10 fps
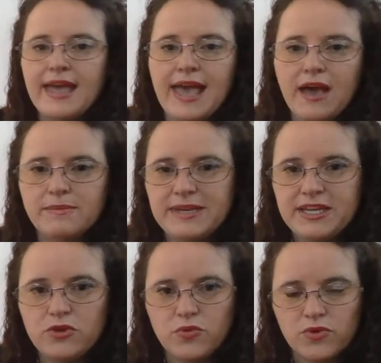How
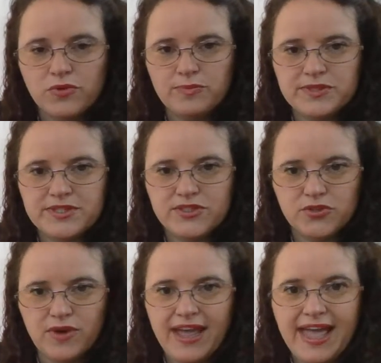many groups
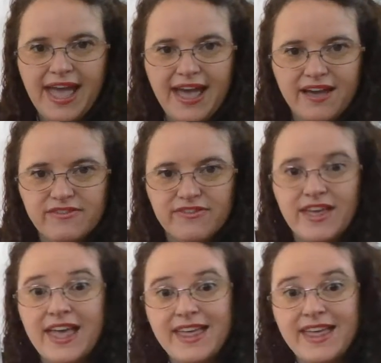do I have?